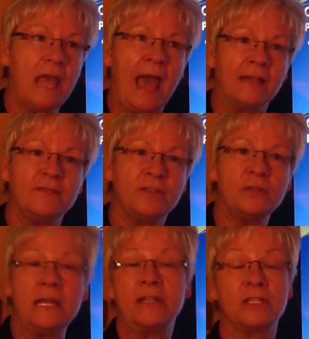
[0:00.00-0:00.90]
active
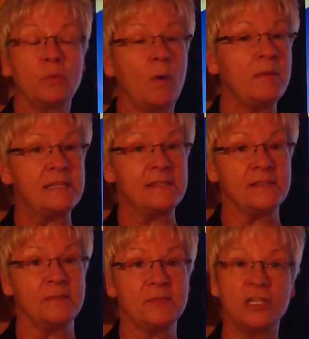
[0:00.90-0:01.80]
cutaneous warming
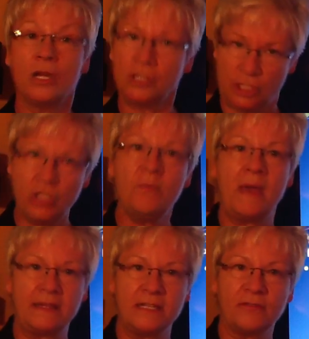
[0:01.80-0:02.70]
systems do
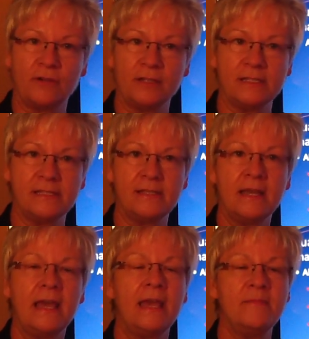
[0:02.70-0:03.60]
make a difference
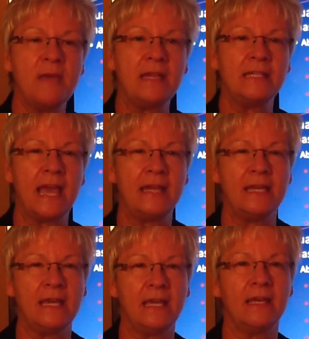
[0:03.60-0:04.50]
in
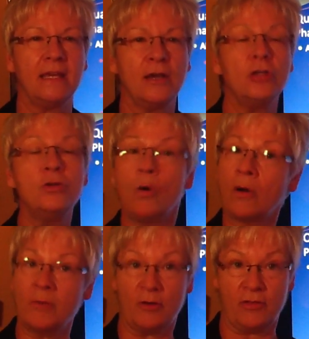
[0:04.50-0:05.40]
maintaining
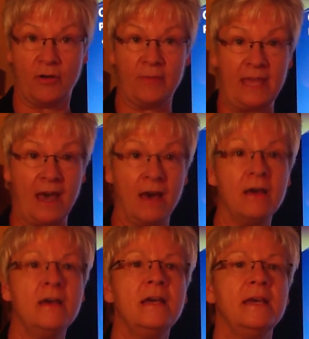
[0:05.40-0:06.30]
normothermia
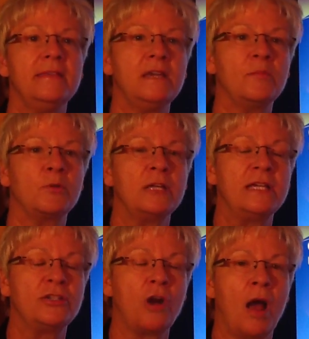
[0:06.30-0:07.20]
in the
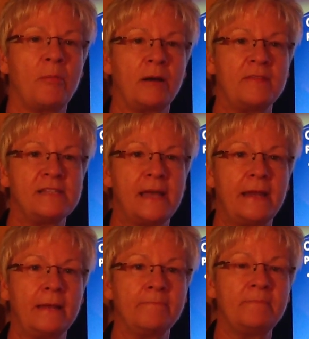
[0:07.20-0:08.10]
intraoperative
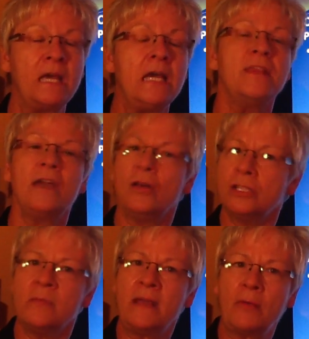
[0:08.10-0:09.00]
setting. They
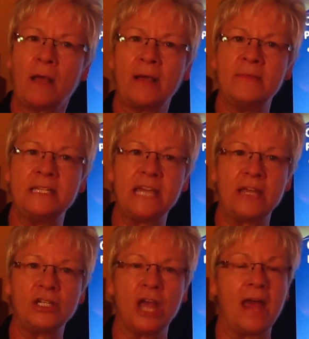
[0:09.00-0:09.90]
also make a
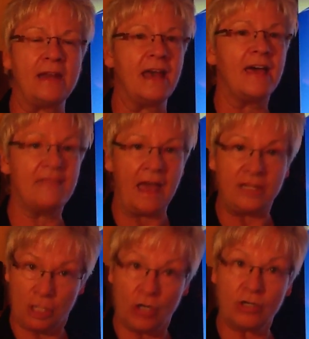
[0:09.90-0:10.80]
recommendation
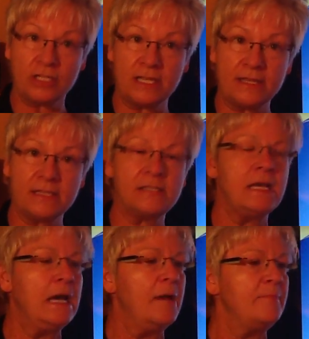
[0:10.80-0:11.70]
that nurses
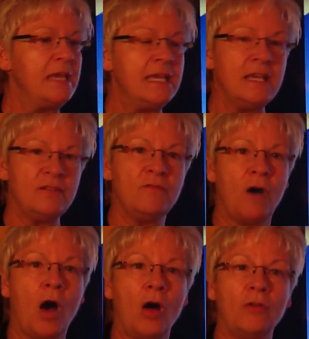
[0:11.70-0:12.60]
be
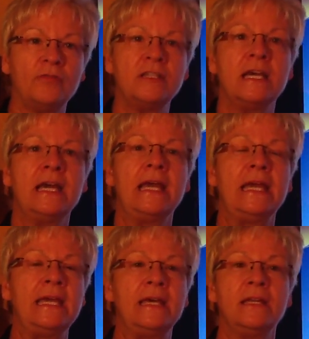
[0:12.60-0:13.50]
involved
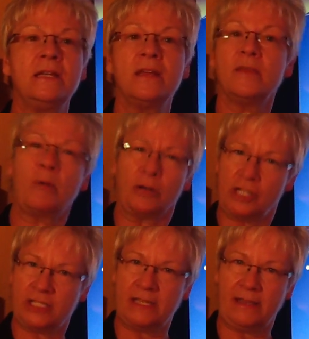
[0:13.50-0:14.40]
in the
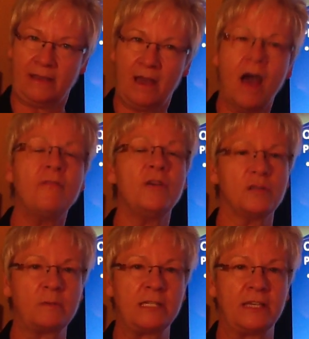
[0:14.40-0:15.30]
purchasing of those
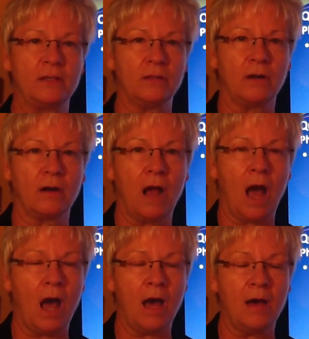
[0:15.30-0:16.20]
particular
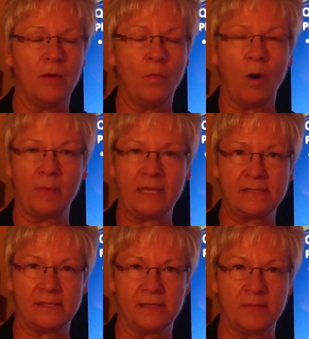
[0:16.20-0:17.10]
warming
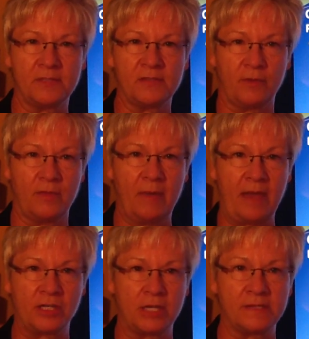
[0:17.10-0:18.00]
systems for the
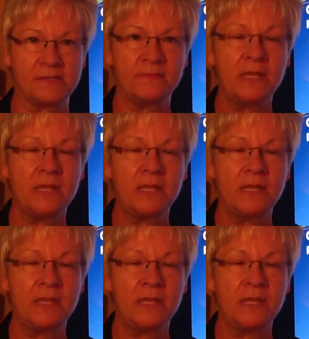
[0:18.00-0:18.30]
patients,